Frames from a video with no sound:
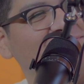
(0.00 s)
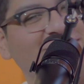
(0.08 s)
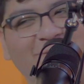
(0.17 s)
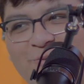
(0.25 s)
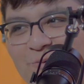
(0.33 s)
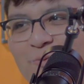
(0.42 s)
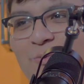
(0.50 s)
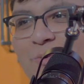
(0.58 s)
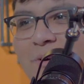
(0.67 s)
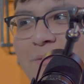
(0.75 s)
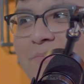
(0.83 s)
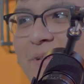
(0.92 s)

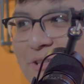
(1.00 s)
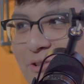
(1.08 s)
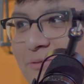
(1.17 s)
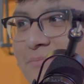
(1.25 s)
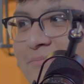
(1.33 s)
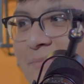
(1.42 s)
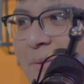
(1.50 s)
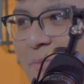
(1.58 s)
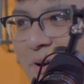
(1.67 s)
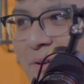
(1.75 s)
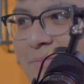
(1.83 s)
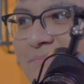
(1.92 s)
what Bishop, my
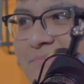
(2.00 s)
mom,